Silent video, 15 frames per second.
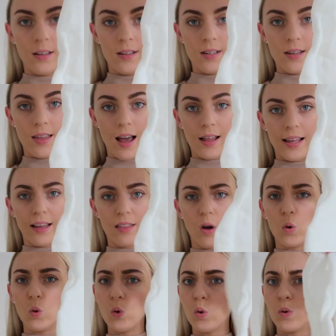to that. Like,
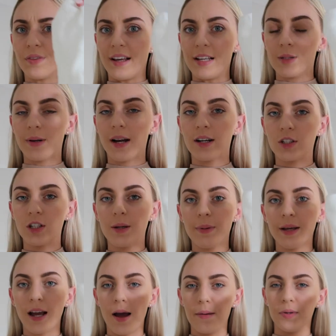oh, these would actually
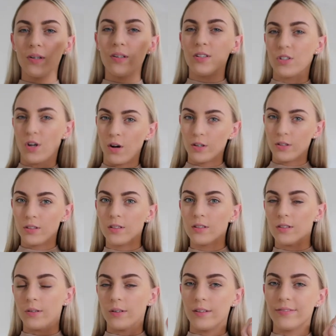be, I'm not a Docs
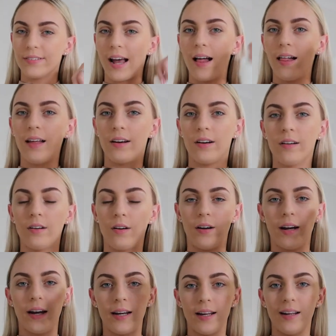sort of gal. I don't
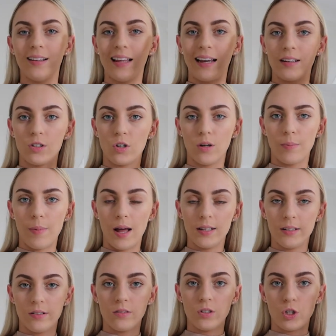own any like Doc
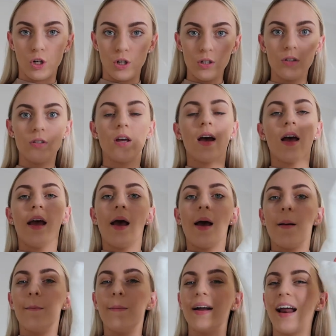Martin shoes,
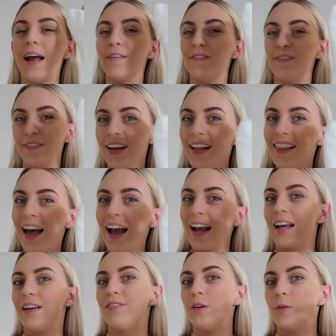but I feel
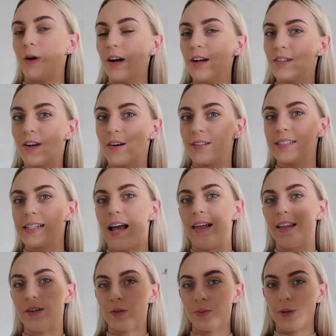like if you were a Docs gal
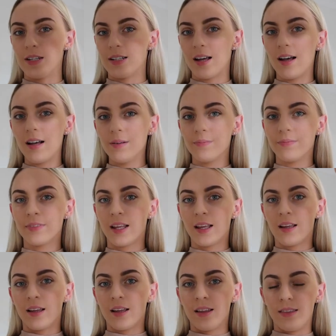and it was winter,
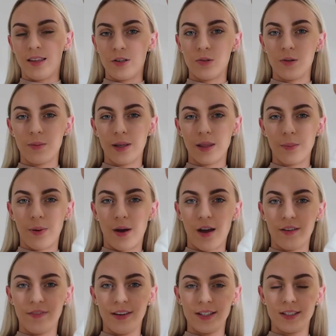these would be the
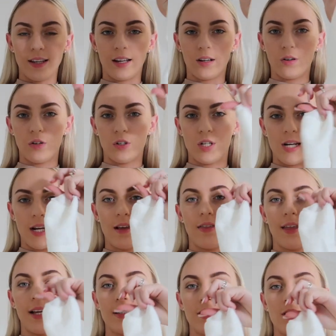perfect like cushiony thick